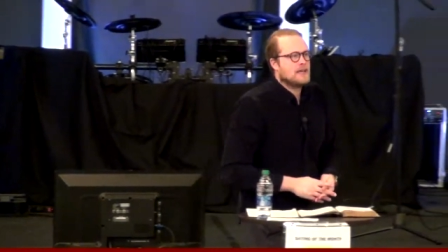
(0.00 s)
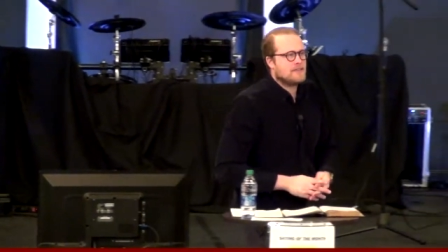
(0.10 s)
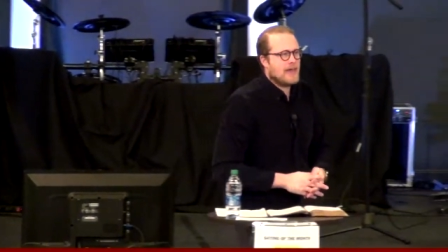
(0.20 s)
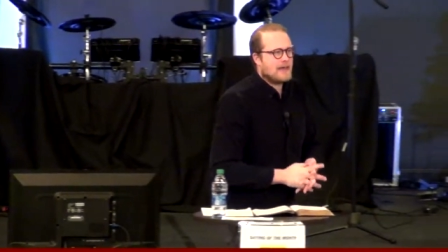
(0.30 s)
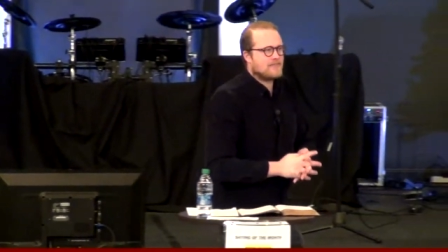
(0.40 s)

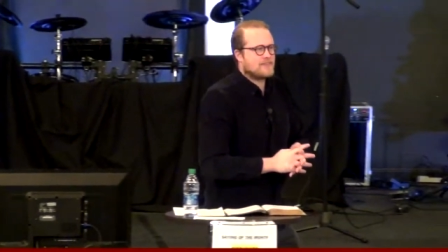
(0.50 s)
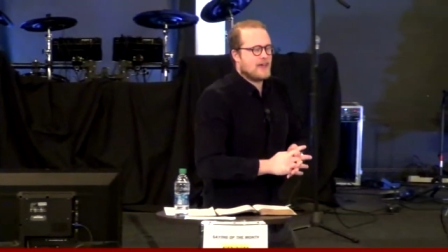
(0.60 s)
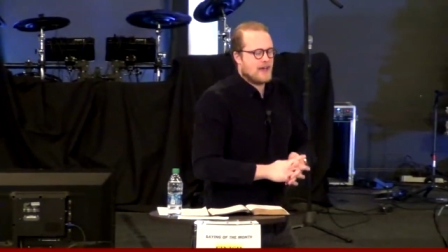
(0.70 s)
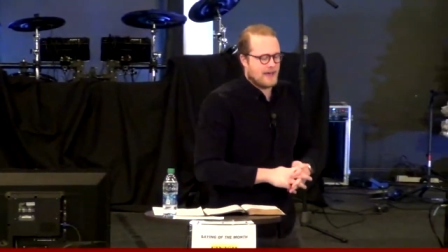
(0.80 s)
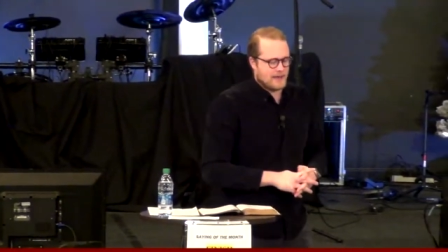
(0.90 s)
that
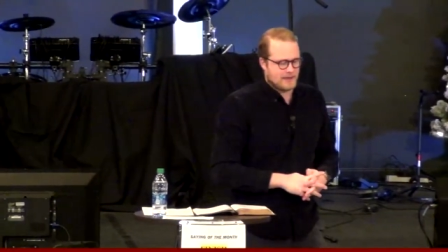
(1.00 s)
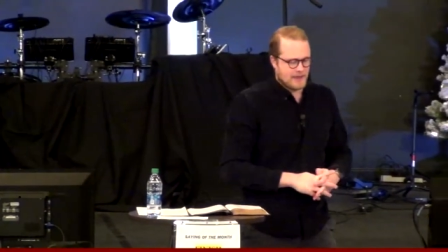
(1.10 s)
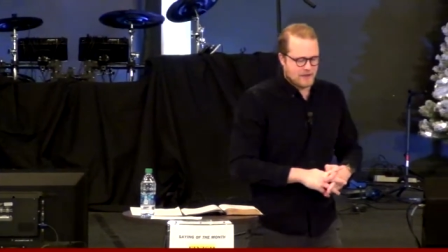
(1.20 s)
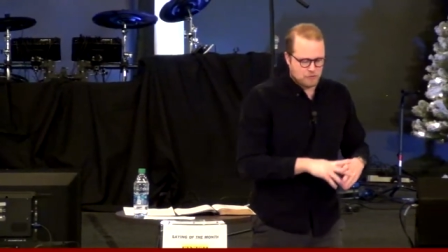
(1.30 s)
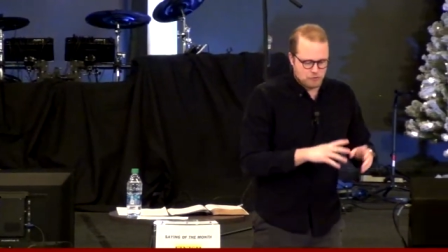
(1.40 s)
uh,
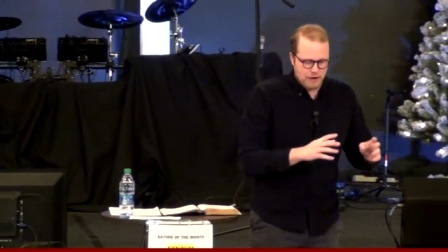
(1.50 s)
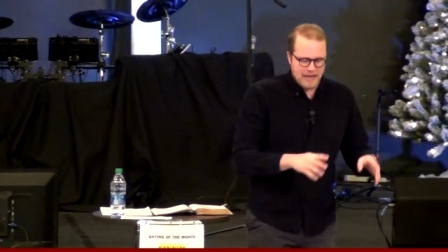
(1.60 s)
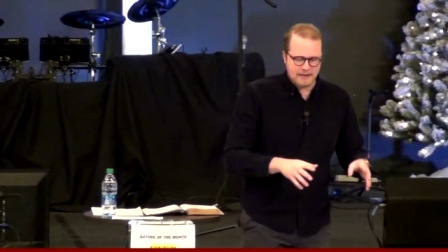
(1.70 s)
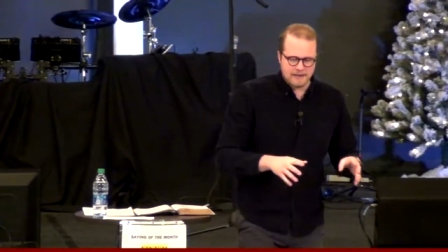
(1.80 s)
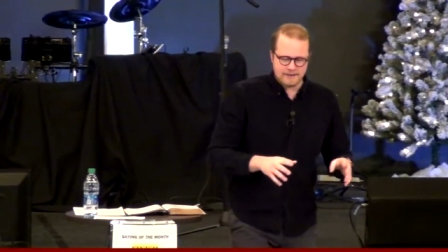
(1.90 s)
had
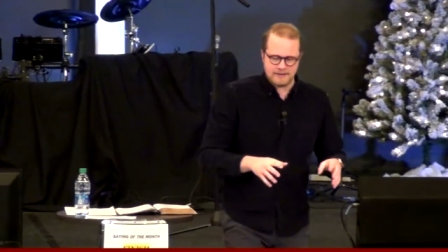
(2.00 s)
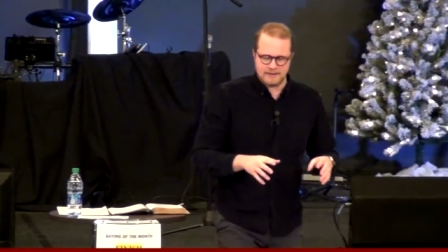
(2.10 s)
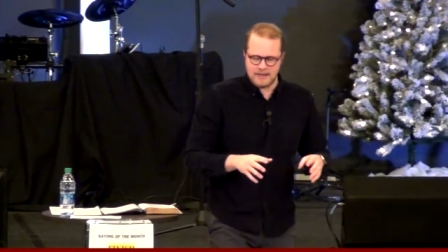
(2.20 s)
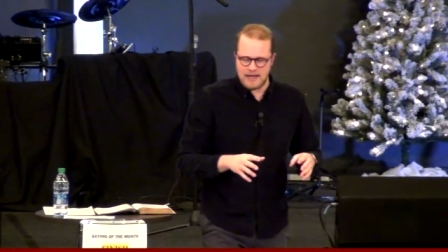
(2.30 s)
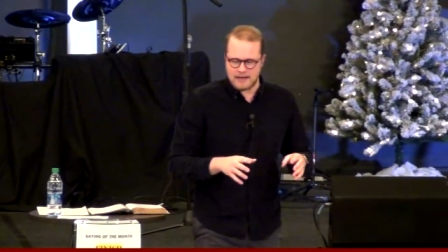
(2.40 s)
red
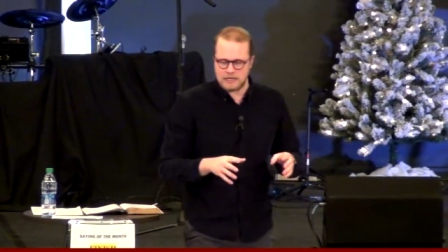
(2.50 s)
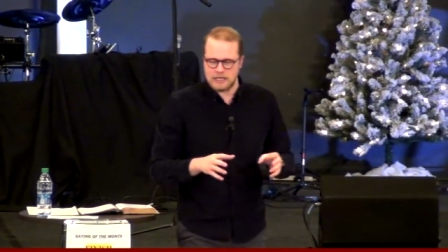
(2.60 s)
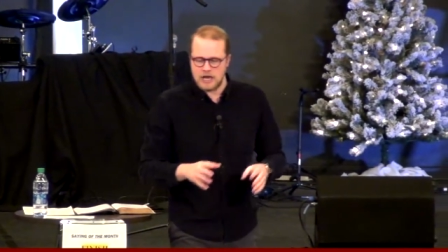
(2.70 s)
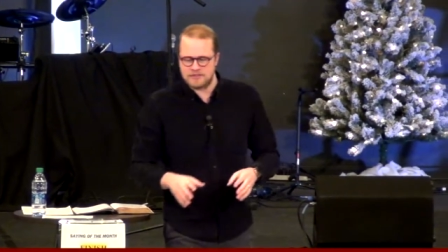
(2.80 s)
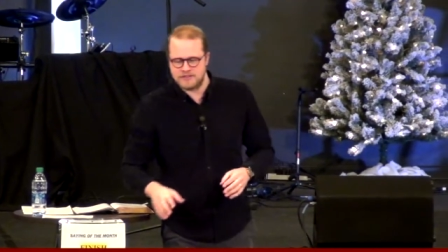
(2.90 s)
uh,
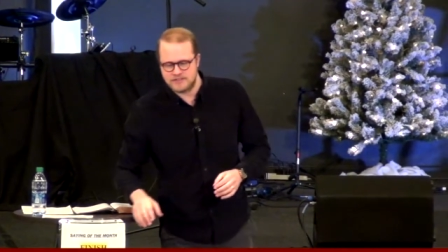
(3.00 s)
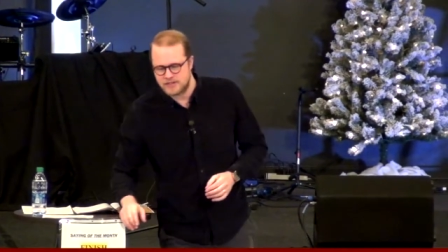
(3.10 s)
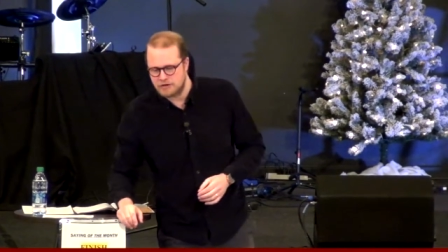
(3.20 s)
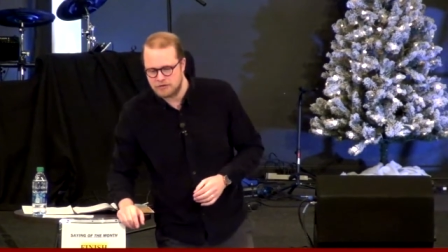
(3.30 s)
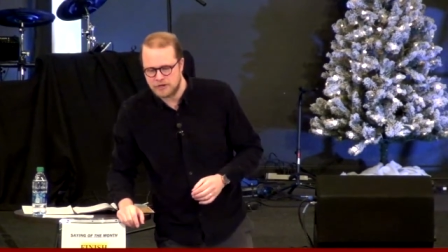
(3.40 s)
cloth
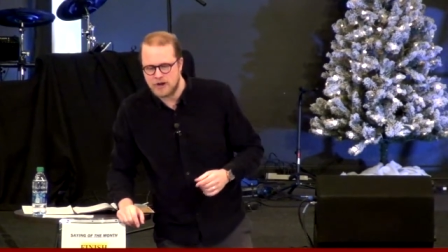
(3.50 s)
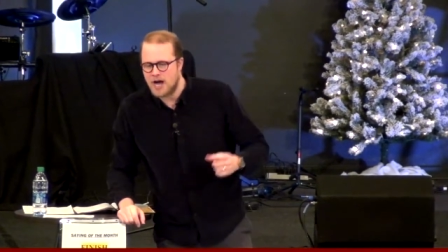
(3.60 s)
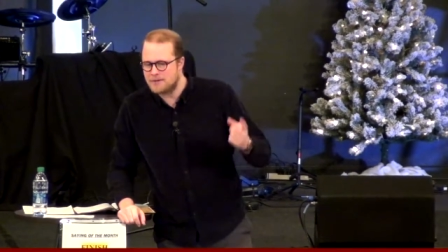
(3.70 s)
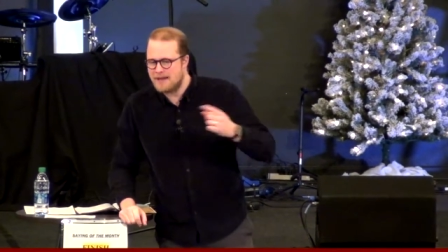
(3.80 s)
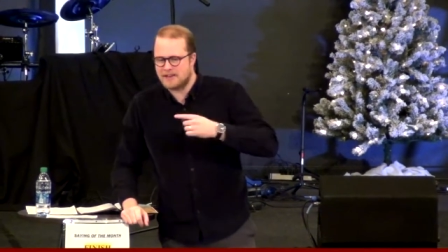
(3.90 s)
interior,
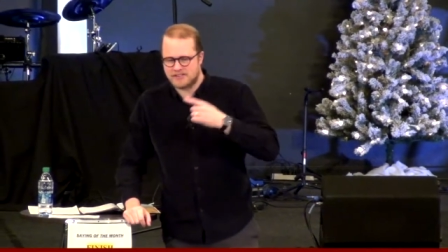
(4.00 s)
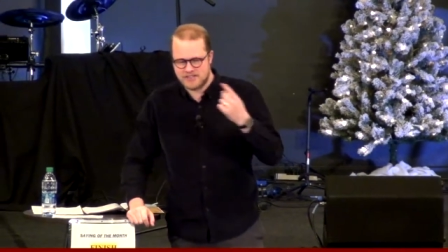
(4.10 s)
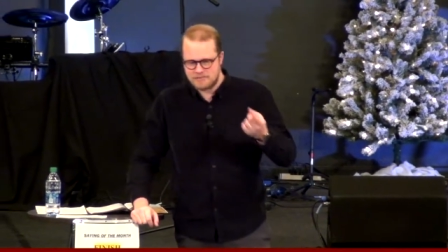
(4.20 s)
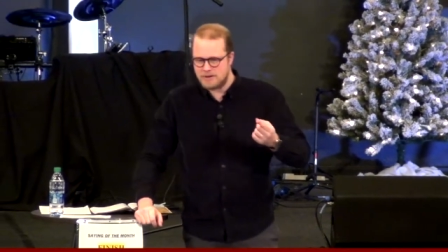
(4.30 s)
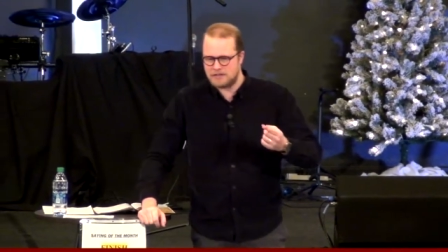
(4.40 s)
automatic
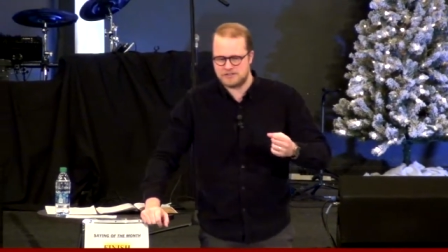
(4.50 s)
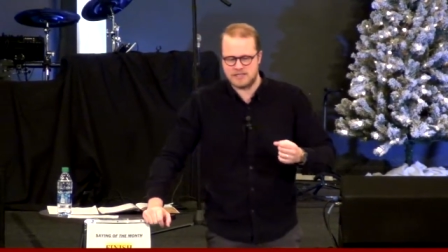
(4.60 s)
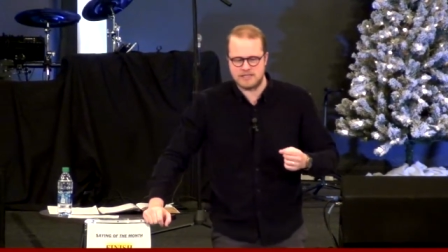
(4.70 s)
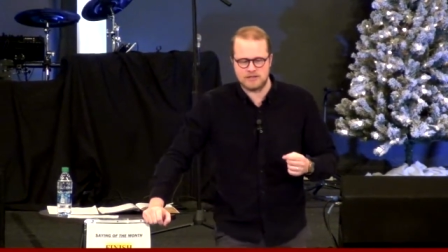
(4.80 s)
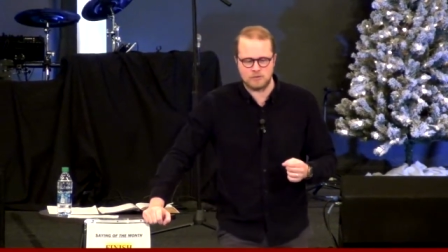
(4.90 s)
seatbelts
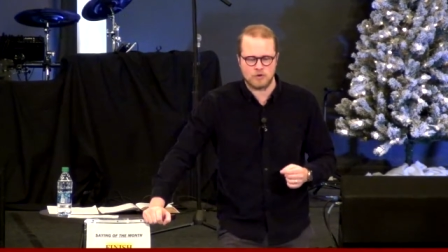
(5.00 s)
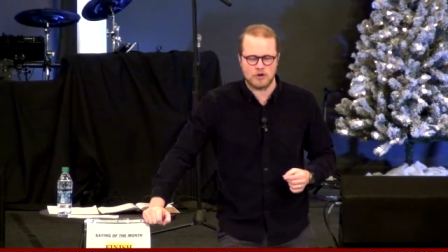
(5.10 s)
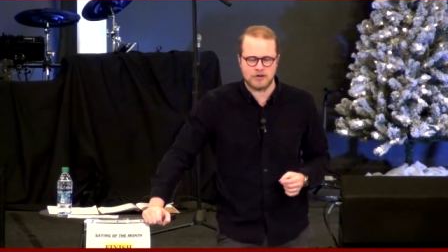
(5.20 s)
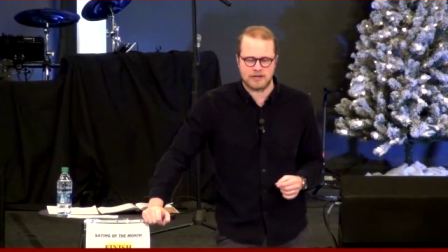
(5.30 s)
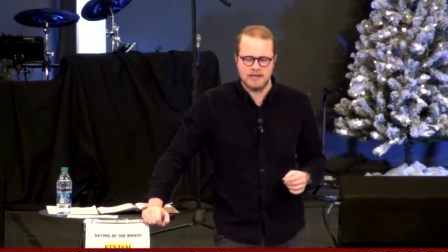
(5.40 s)
that didn't
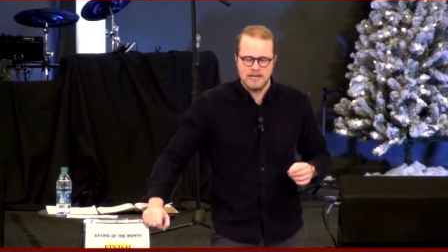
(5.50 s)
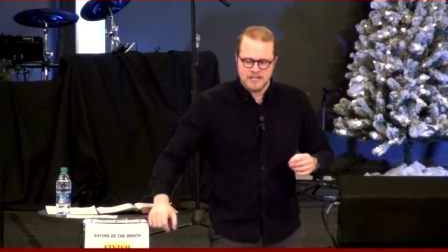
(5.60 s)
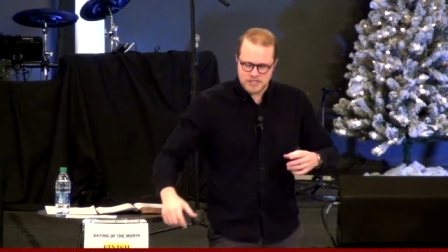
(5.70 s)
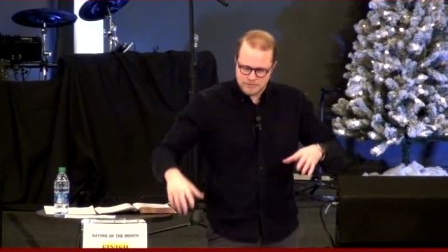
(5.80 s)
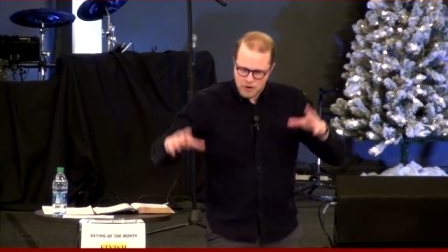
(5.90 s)
work, and
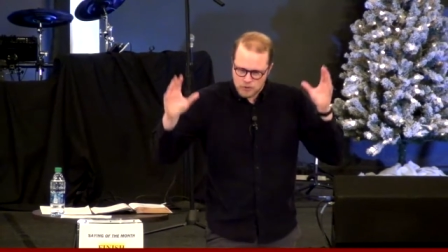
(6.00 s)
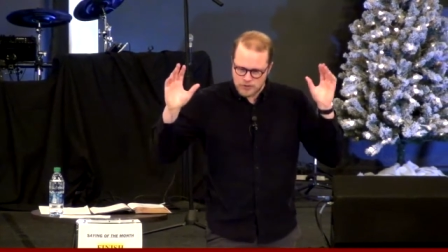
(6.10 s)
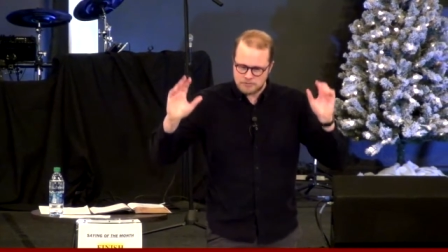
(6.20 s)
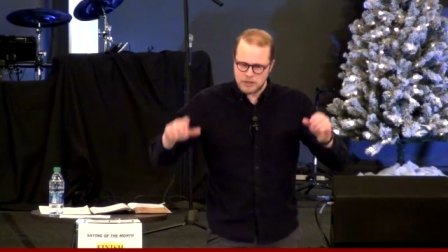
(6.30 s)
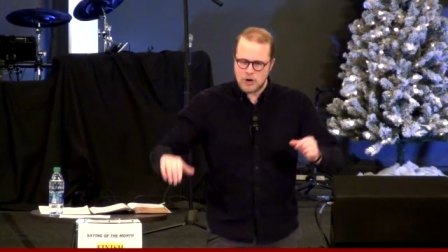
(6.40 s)
smoke
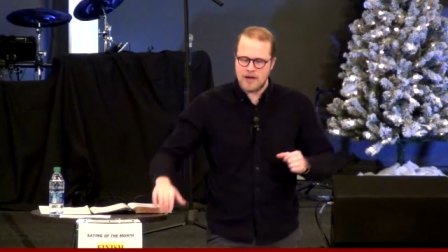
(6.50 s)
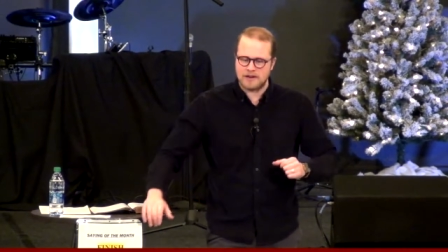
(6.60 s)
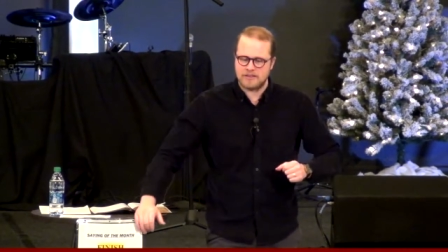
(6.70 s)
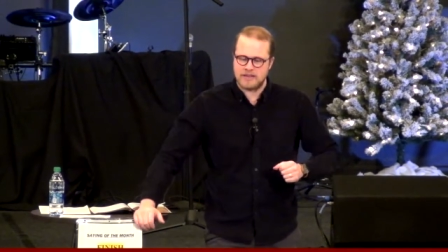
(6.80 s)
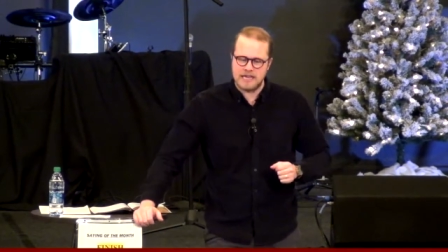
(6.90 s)
would blow
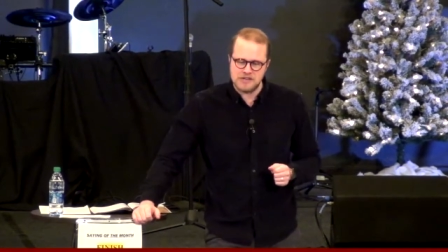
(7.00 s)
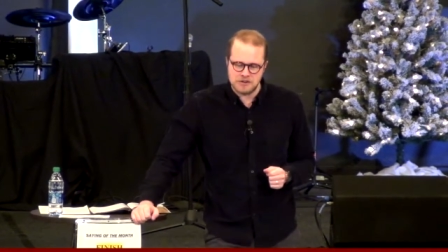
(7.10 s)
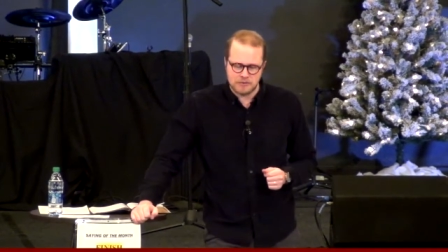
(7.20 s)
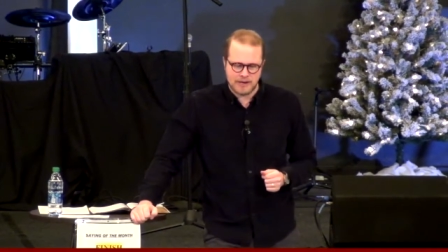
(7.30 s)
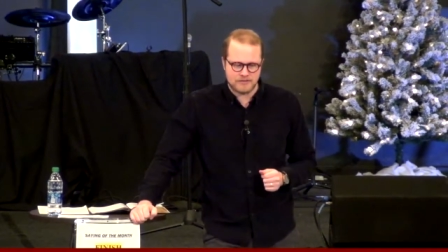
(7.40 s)
out of the
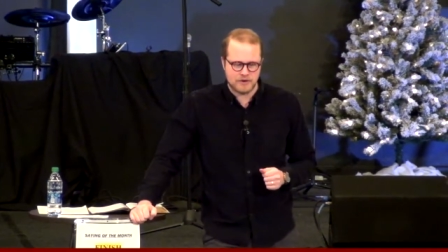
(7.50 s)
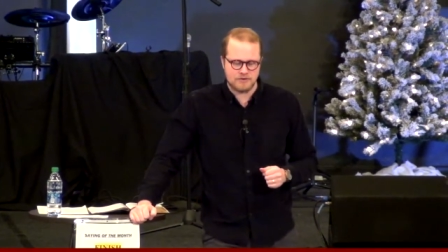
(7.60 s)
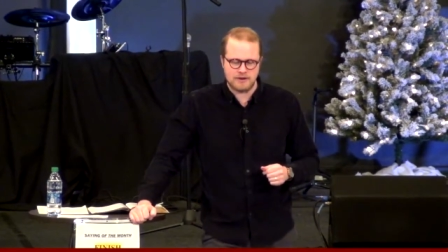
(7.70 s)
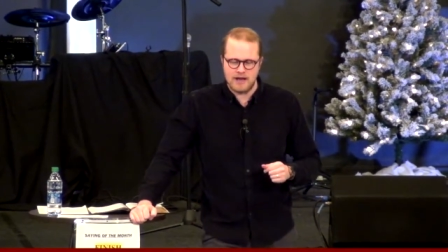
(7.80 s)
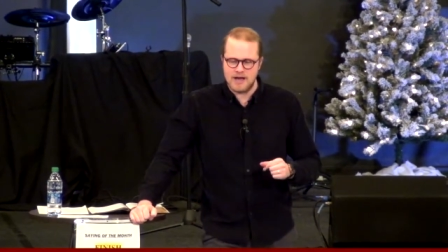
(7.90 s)
heater when I
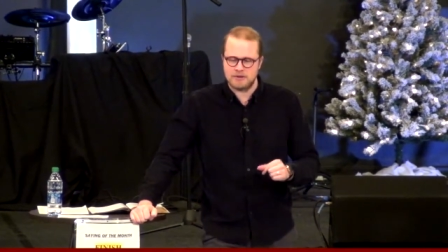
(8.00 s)
turned it on.